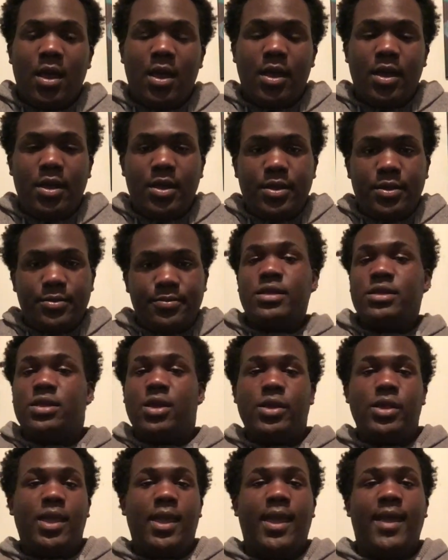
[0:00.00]

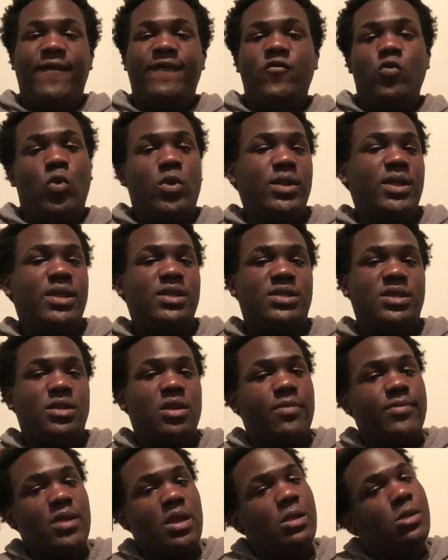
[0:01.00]
So yeah, if you want to get to
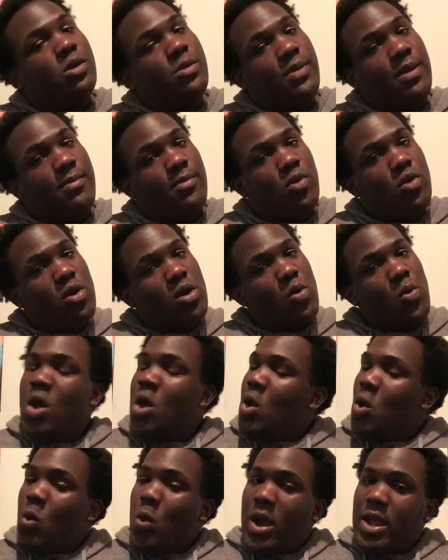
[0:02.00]
know me a little bit more
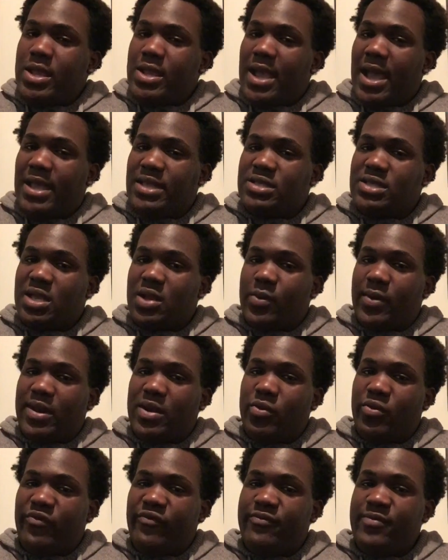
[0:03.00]
while you guys get
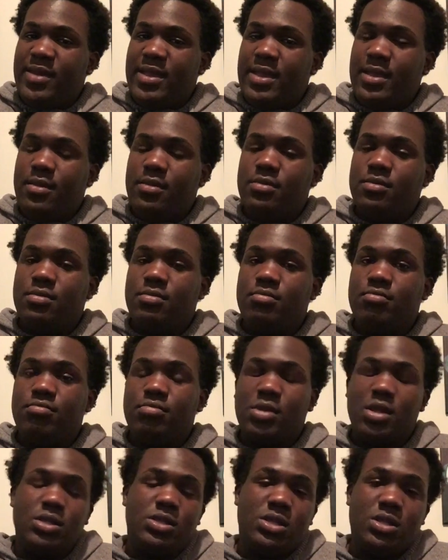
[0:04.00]
ready with me,
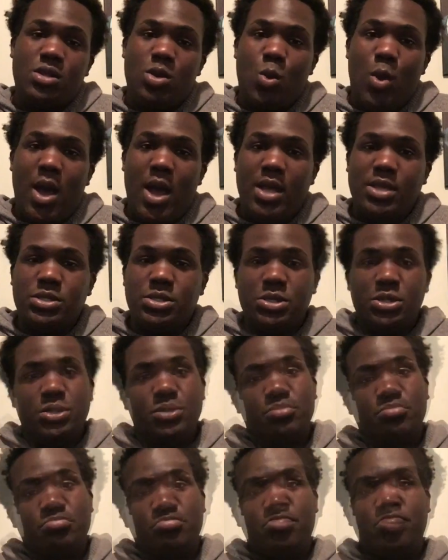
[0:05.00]
continue to watch.
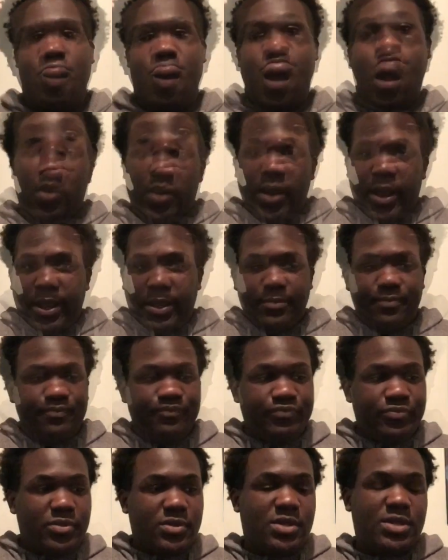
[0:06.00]
Alright,
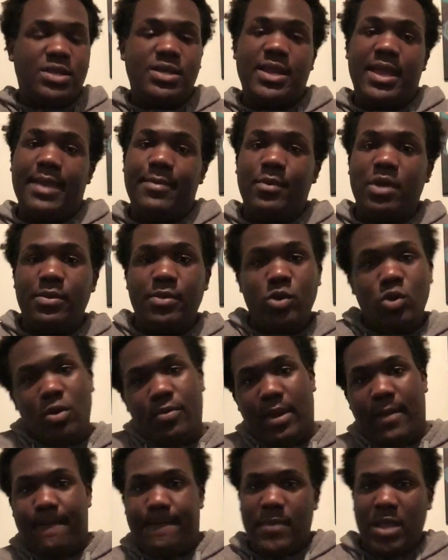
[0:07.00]
today I'm going to be
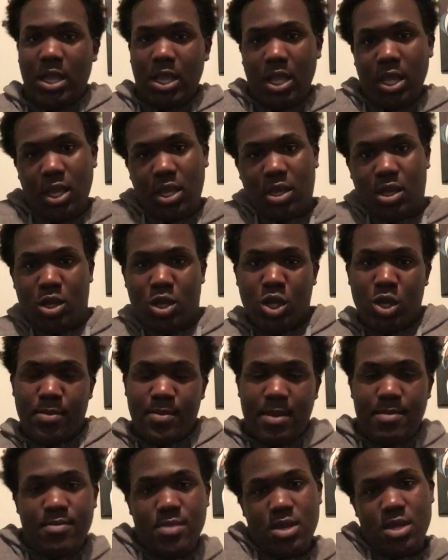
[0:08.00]
doing
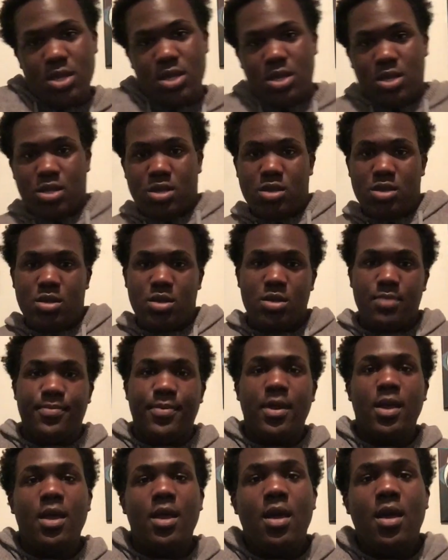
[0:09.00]
my makeup.